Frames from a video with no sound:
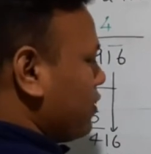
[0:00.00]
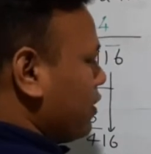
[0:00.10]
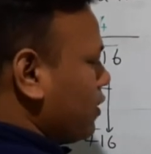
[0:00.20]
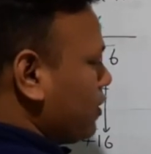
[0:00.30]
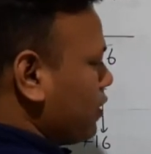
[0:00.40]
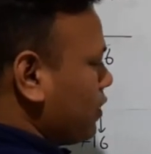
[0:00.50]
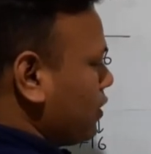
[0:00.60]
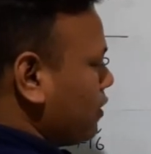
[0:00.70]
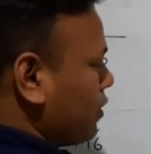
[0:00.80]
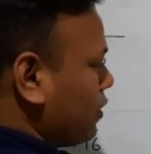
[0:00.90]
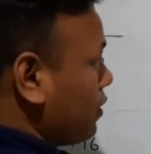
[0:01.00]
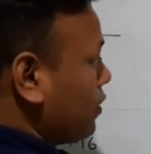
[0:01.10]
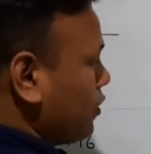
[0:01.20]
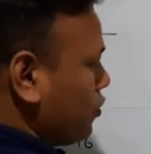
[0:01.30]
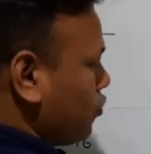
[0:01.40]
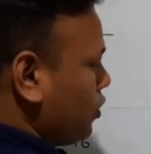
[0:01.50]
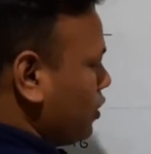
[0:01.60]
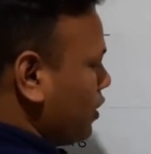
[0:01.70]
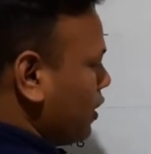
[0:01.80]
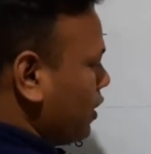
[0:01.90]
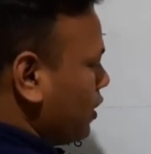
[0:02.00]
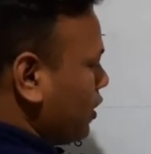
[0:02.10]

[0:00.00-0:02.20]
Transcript: are 20,